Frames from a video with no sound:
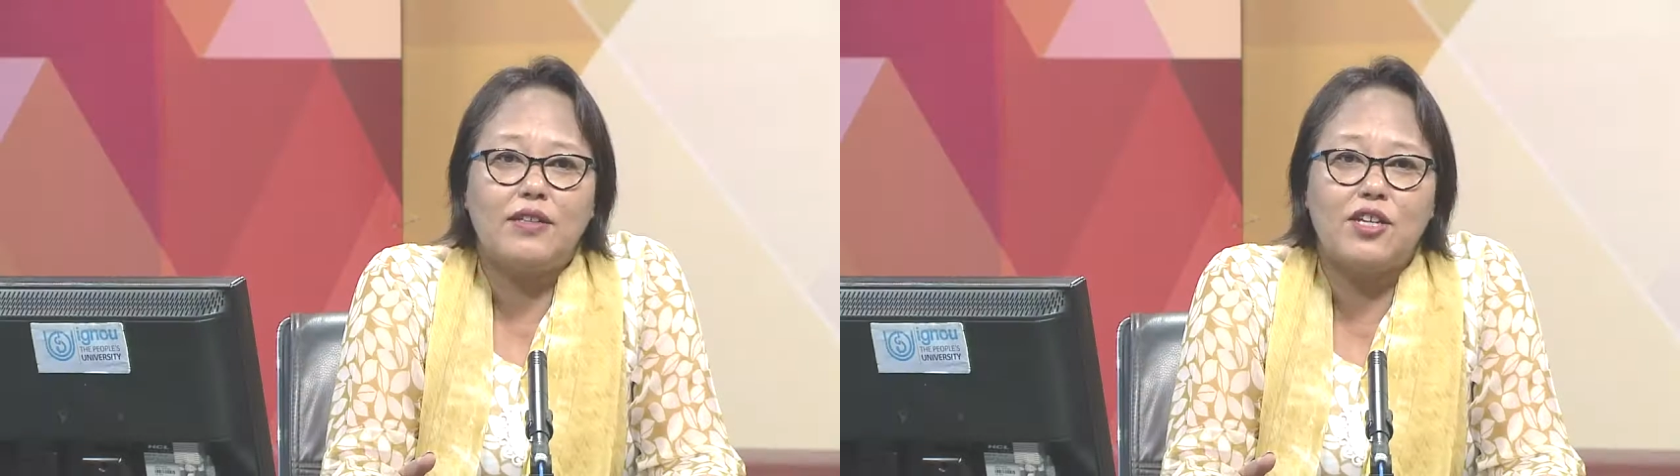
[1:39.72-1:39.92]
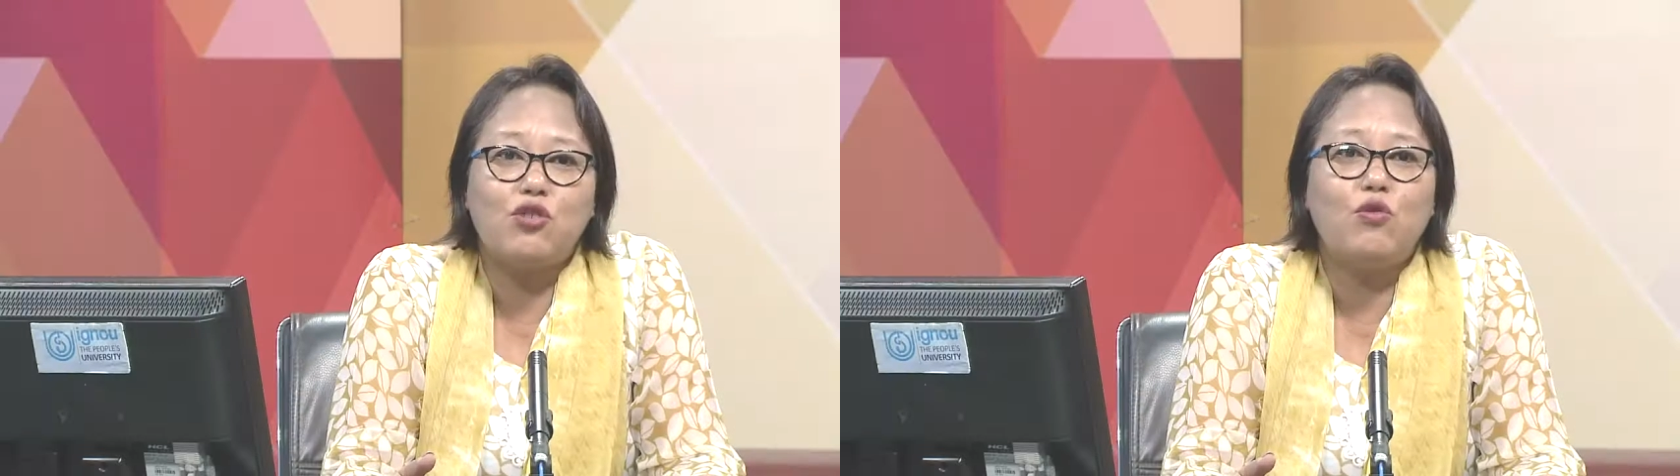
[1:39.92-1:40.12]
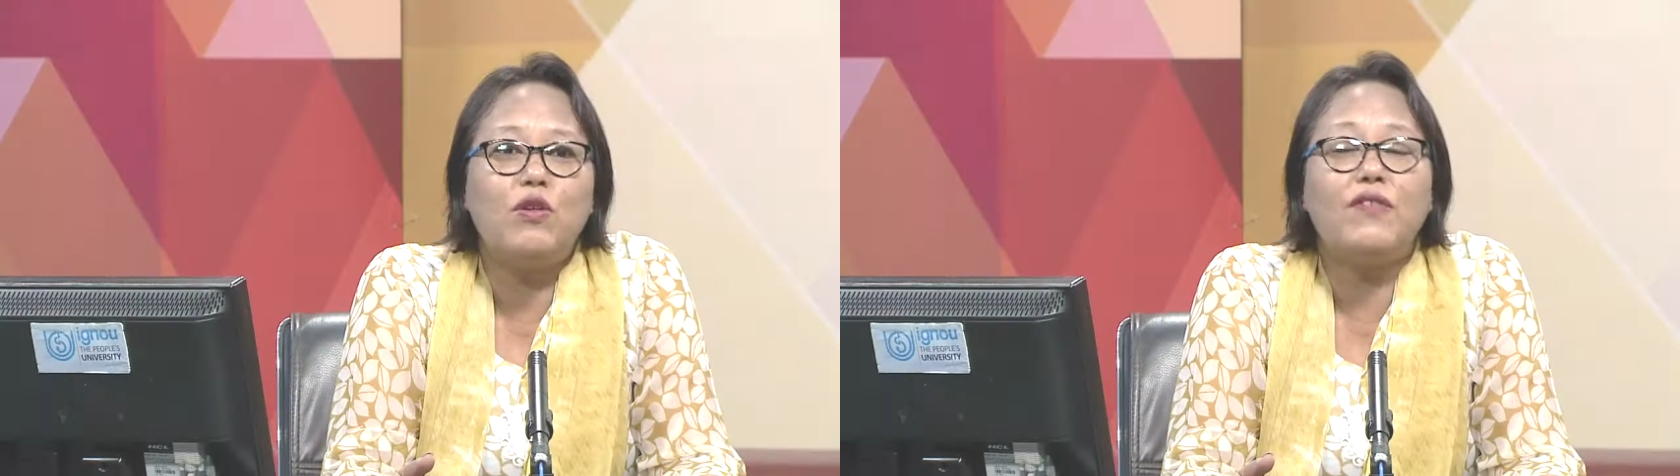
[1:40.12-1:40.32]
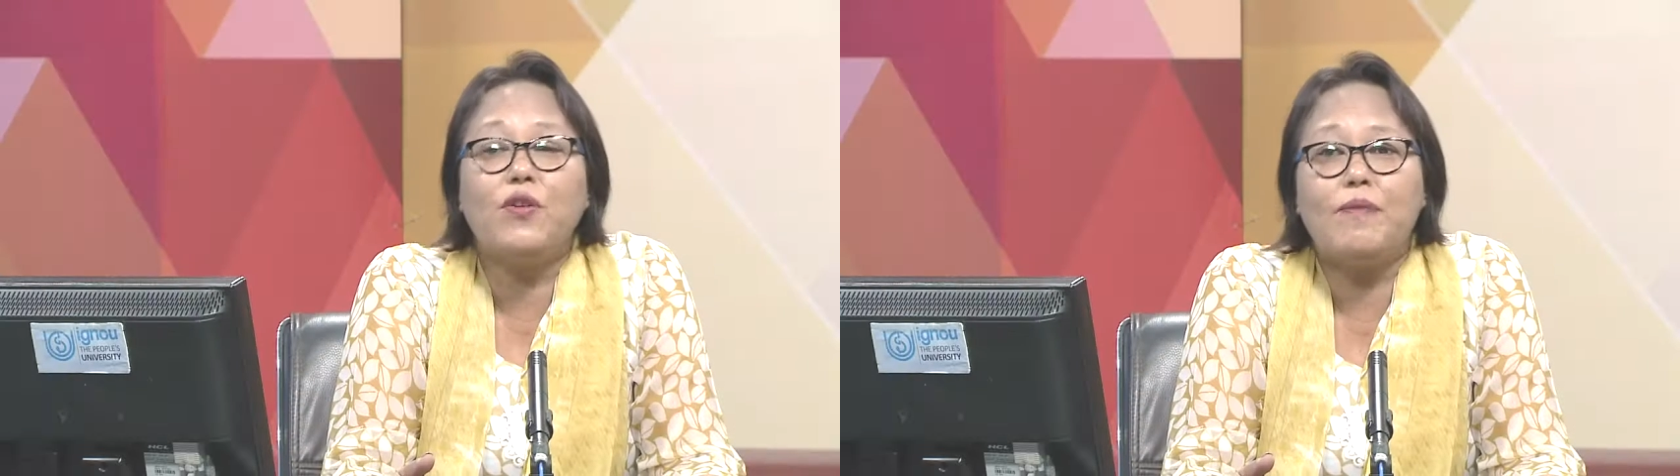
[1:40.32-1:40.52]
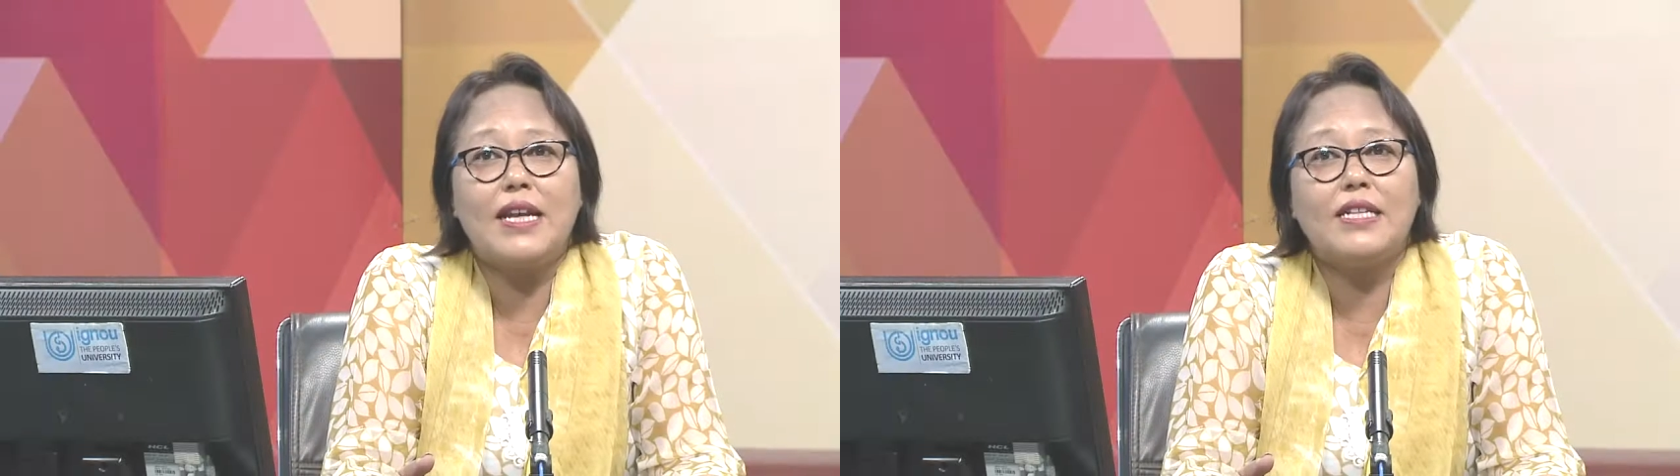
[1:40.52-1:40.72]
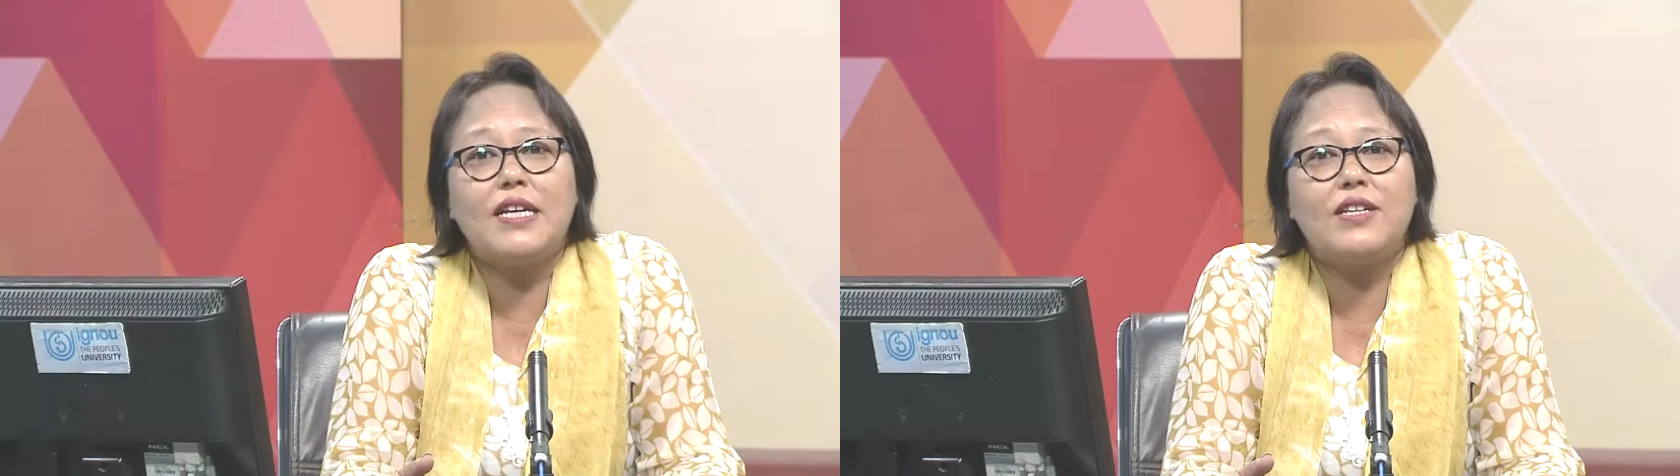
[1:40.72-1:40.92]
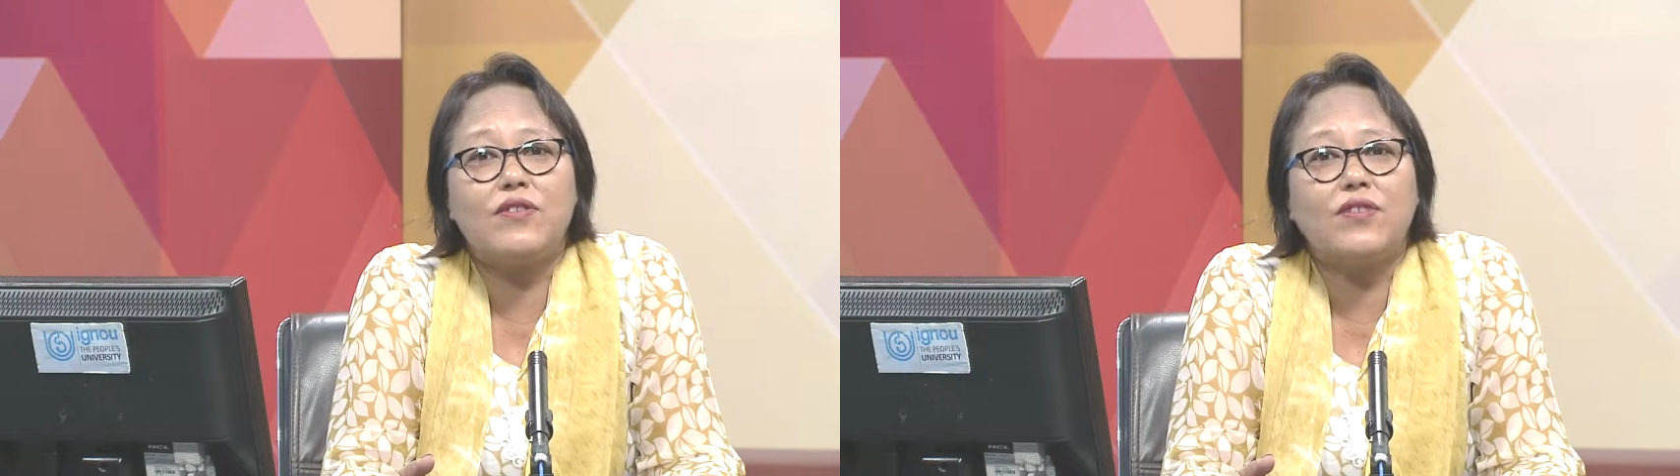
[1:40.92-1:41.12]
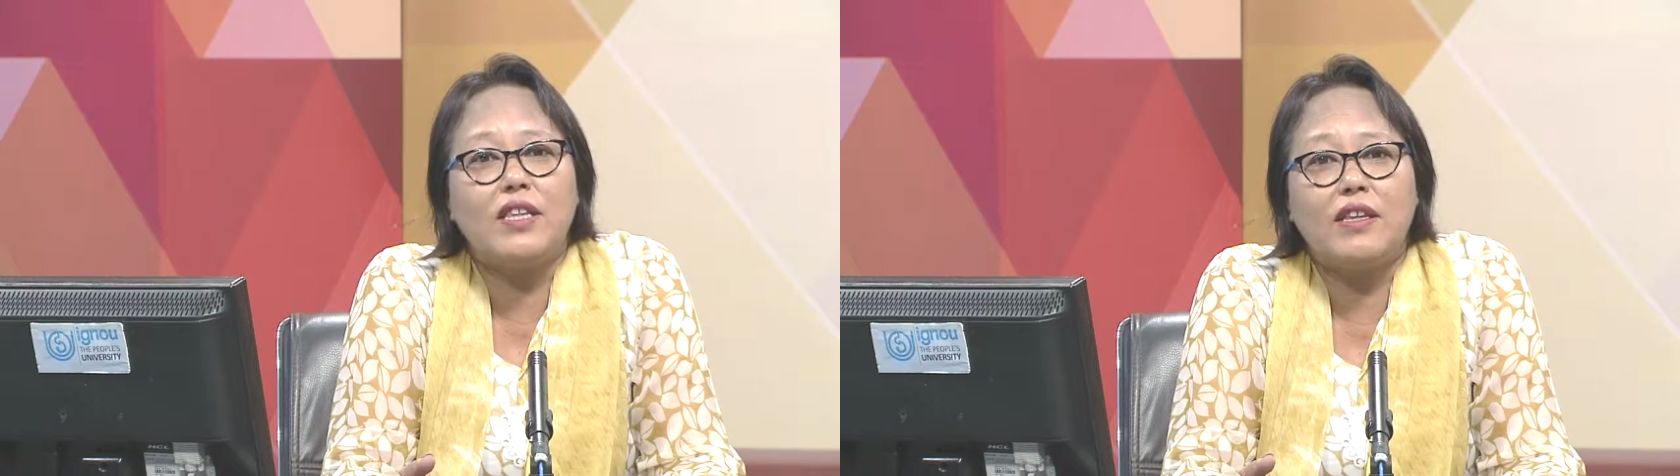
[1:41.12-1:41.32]
The School of
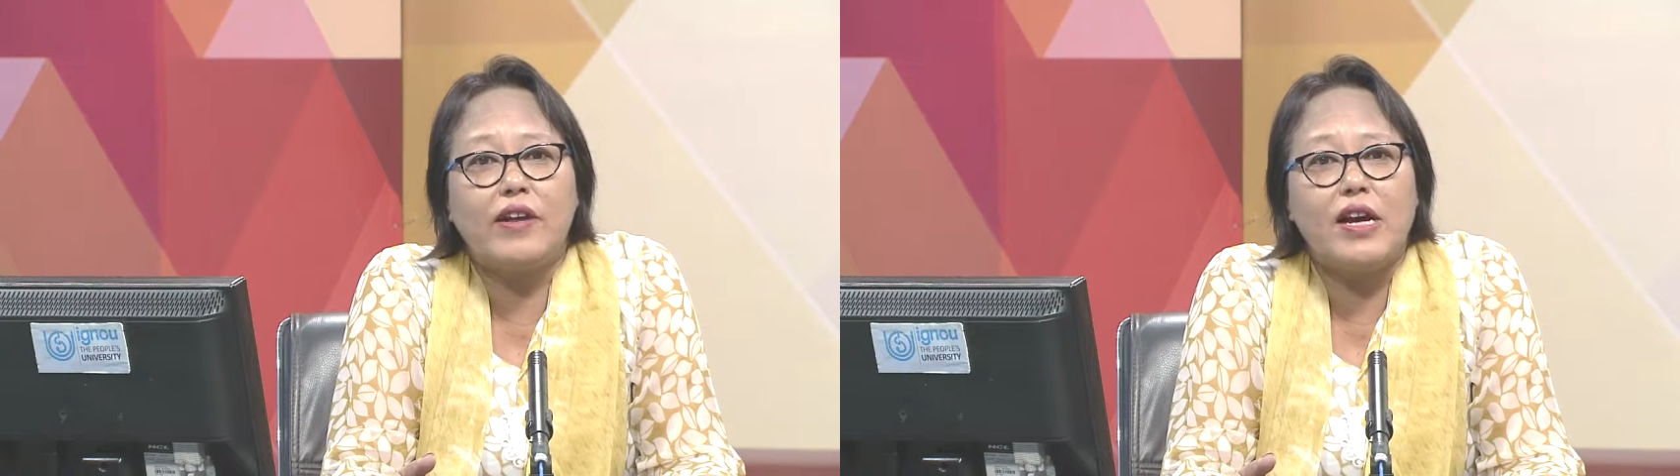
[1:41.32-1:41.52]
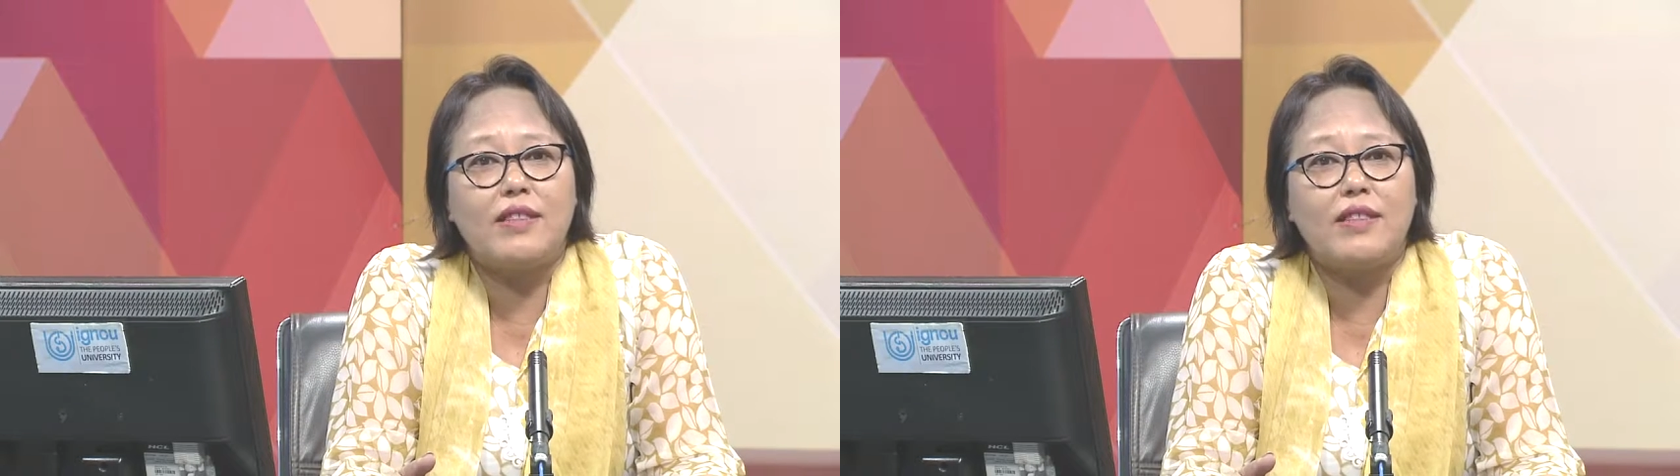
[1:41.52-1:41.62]
Humanities of the Indira